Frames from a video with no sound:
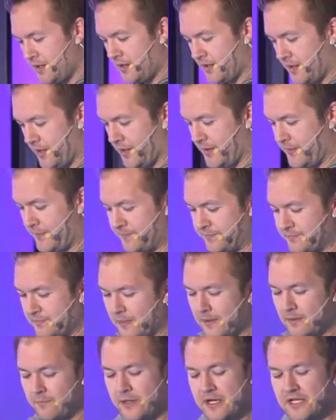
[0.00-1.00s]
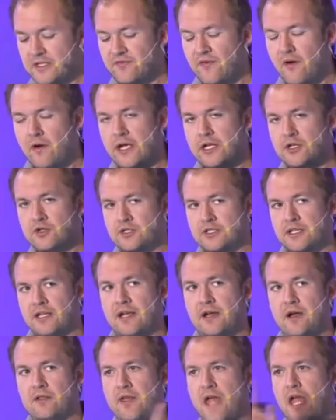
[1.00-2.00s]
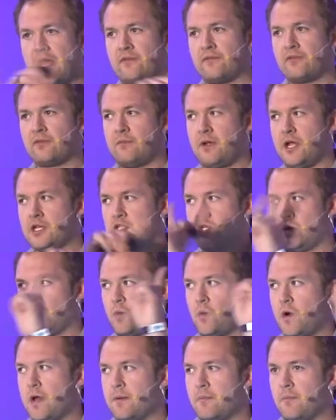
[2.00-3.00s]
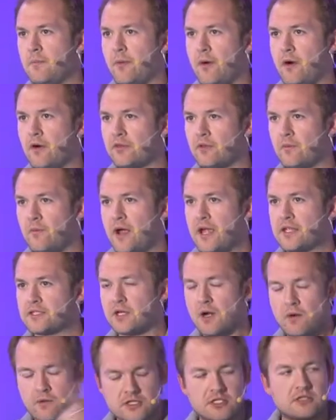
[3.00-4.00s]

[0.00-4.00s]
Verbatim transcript: Um, but it's very interesting how that information went both ways. Go into a